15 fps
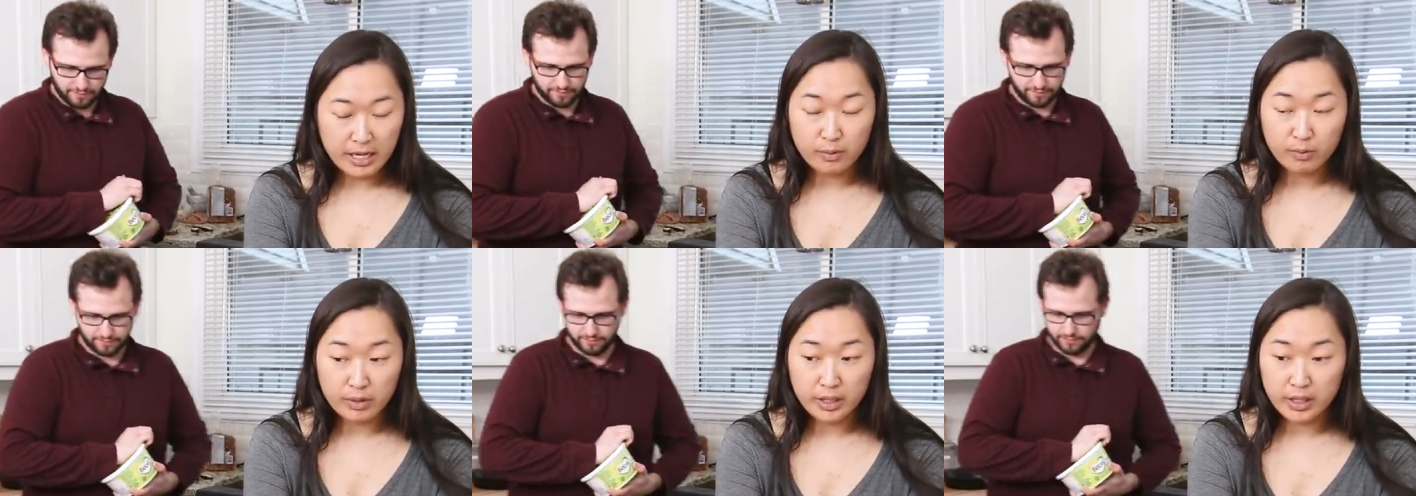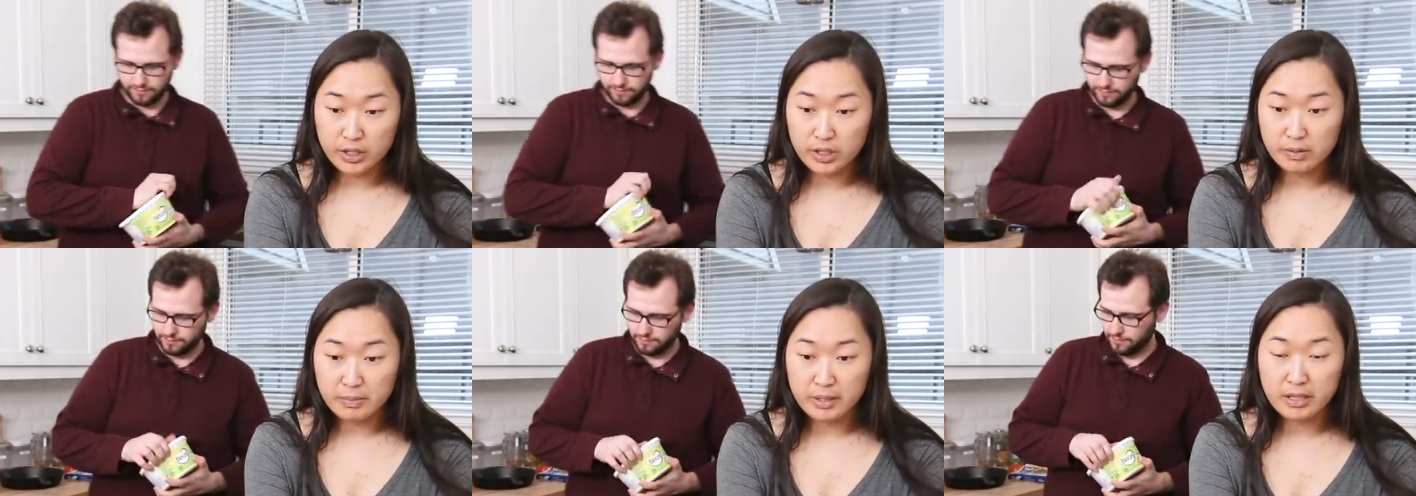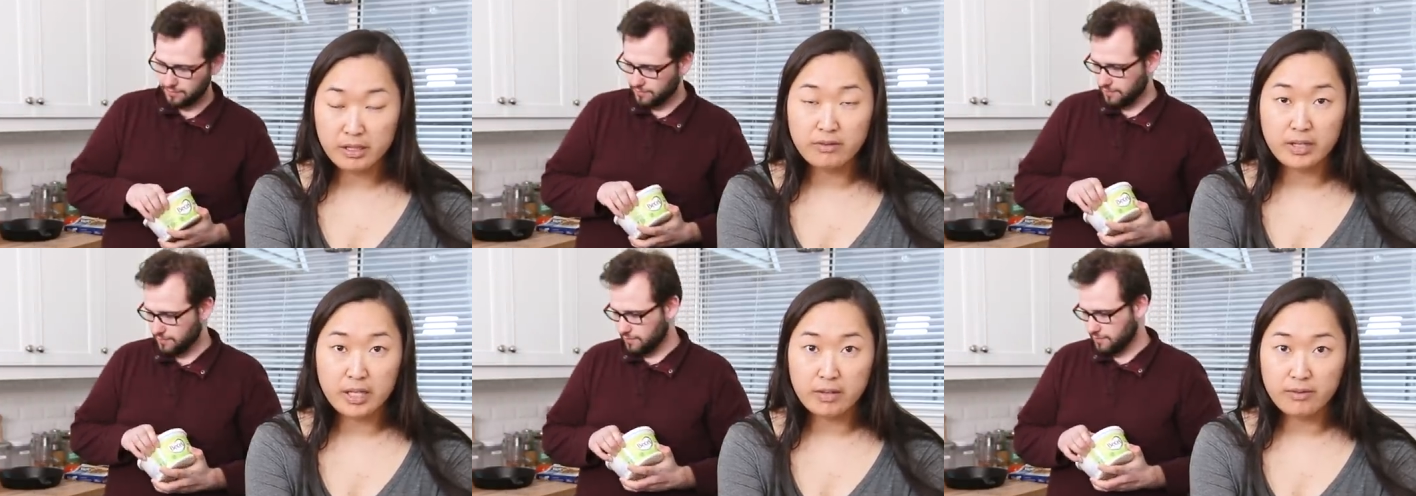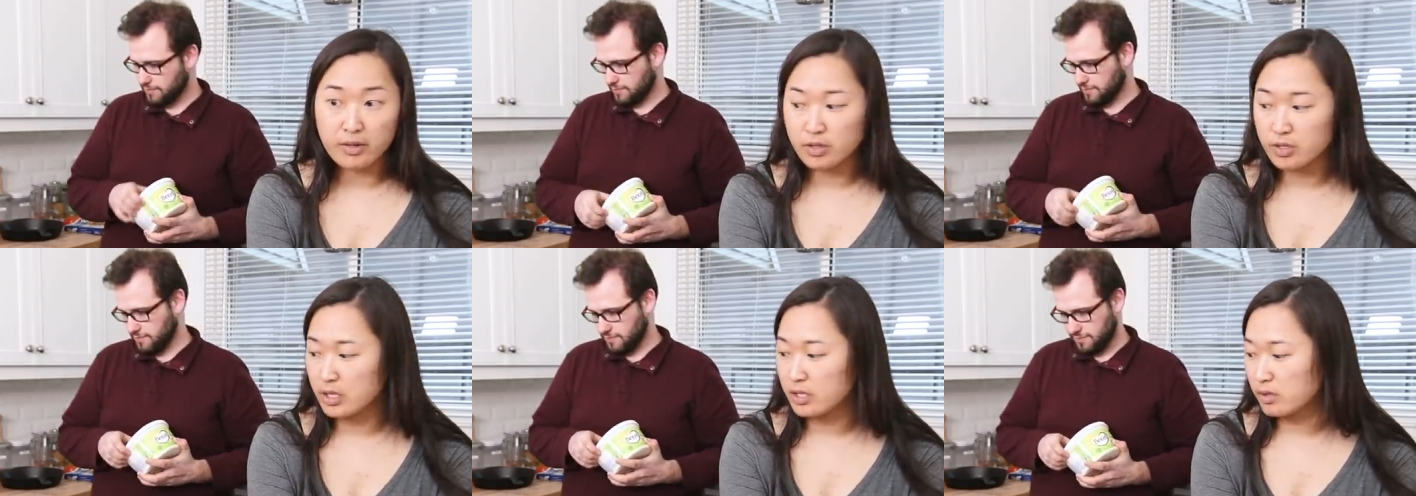Speaker 1: I really just mean the vegan
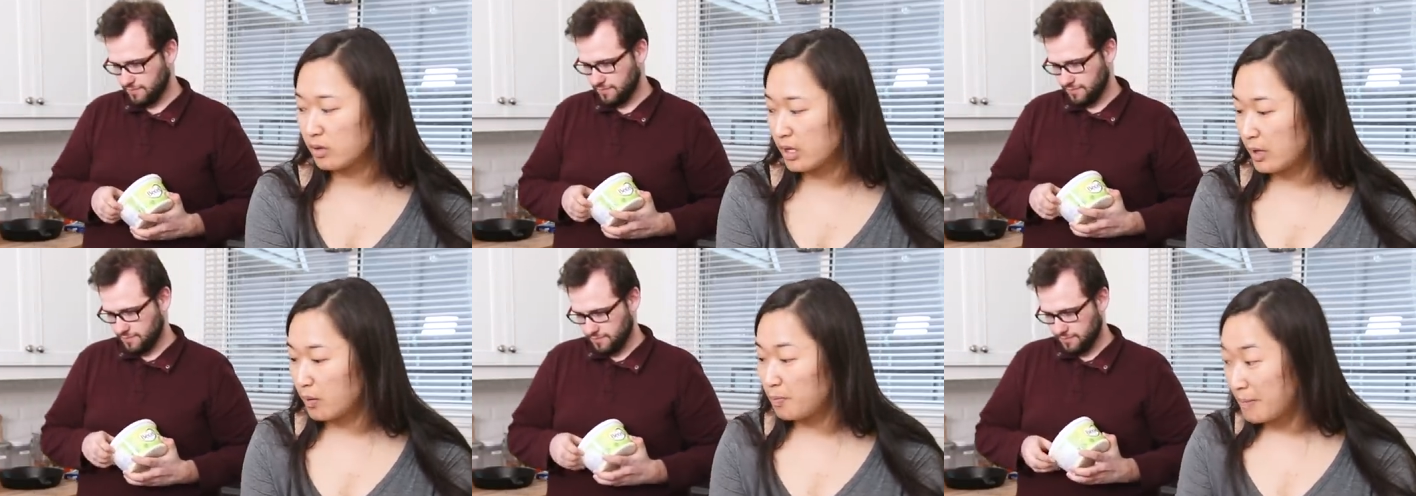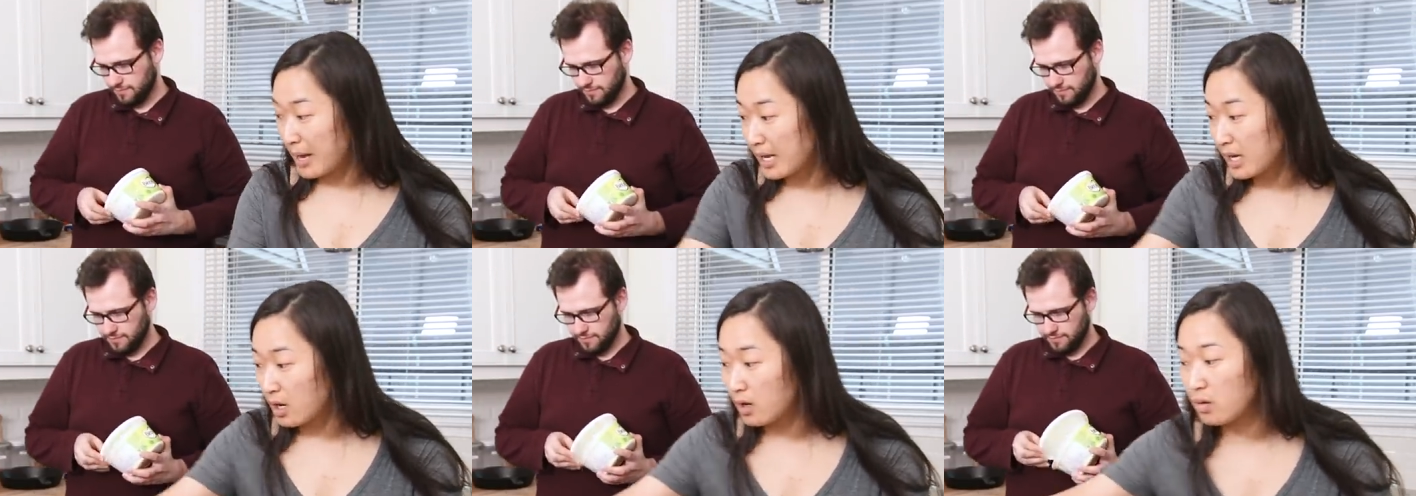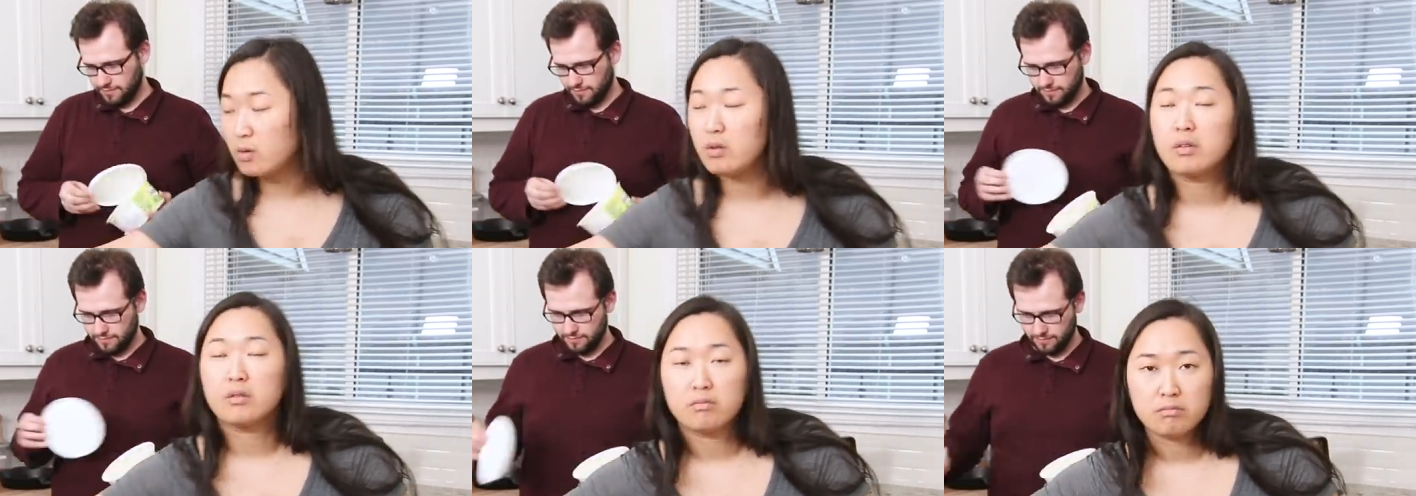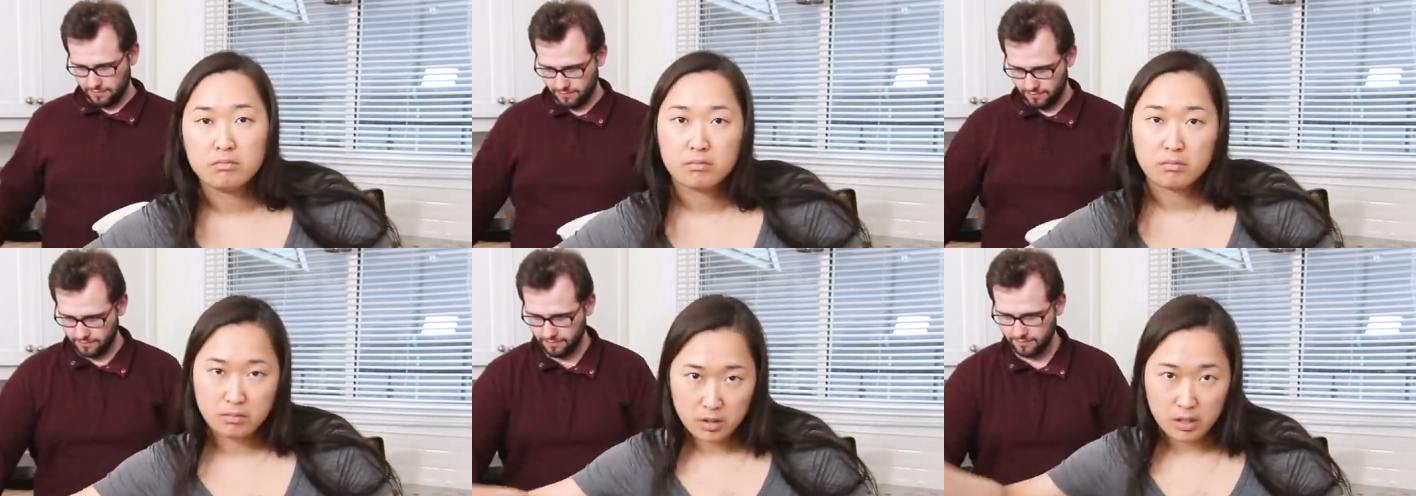version. So like mayo,
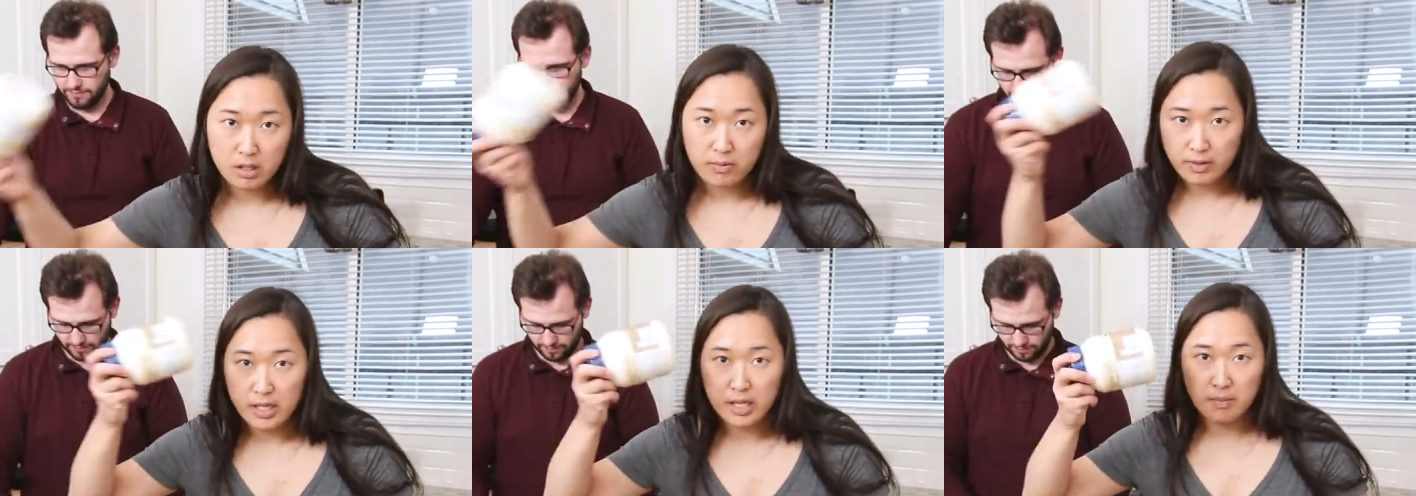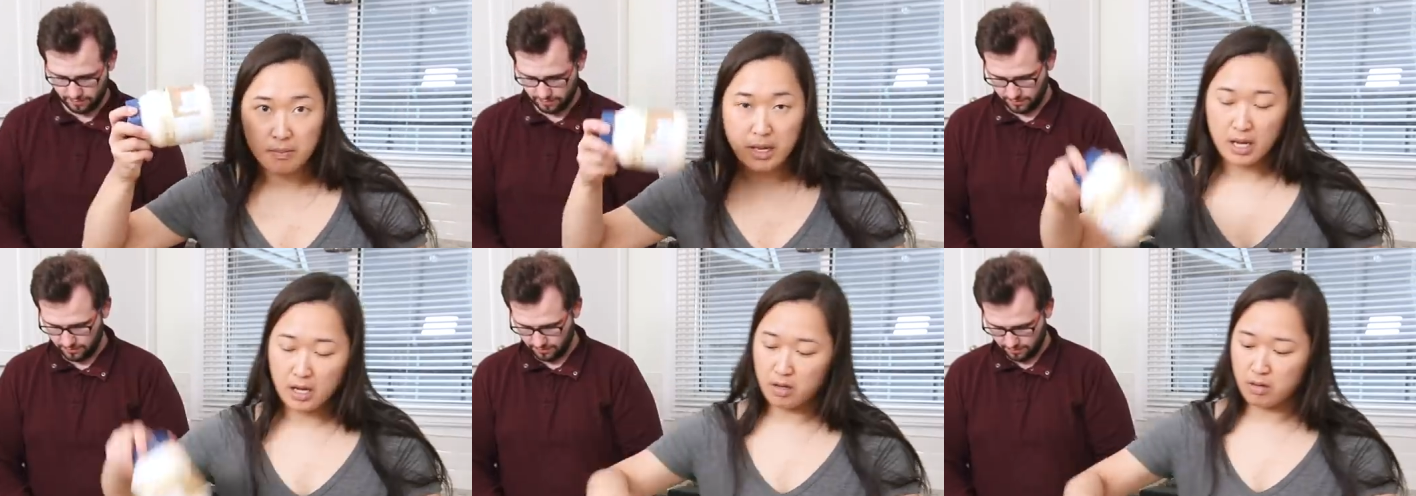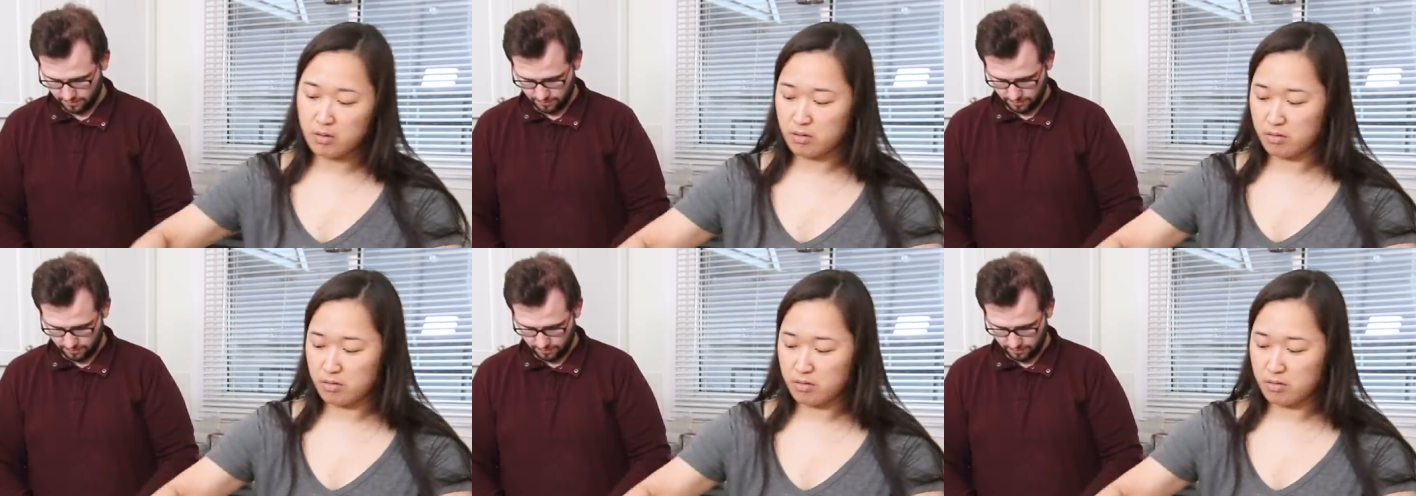vegan mayo.